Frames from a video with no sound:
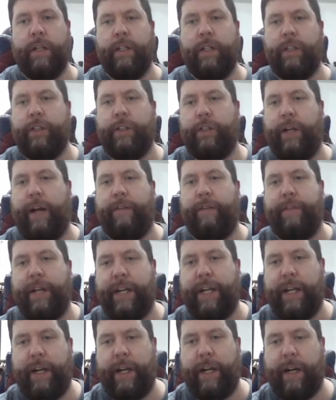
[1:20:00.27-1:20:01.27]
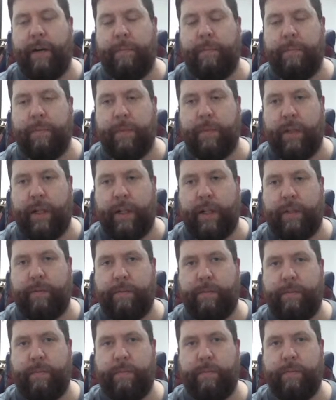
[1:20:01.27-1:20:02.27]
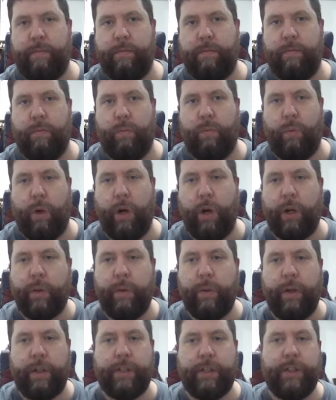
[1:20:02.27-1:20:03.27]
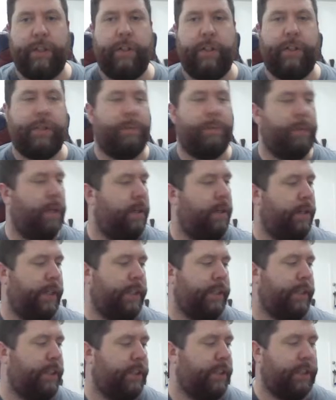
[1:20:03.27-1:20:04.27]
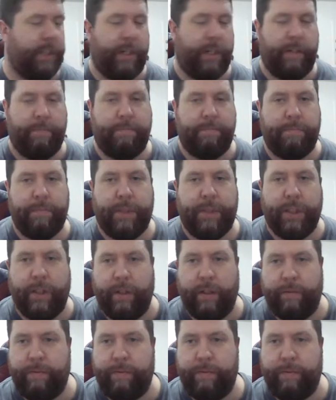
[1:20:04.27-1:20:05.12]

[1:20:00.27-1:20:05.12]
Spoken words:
Do you have any like work to do tomorrow? Or are you just gonna sort of